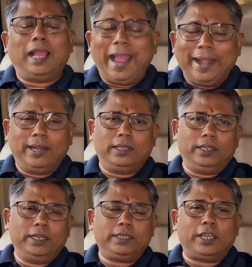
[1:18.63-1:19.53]
And
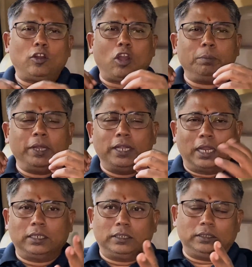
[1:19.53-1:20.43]
it cannot be
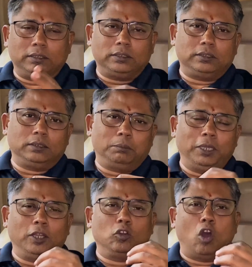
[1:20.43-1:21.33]
done by
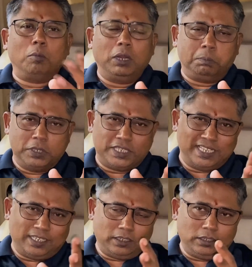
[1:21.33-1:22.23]
a normal person.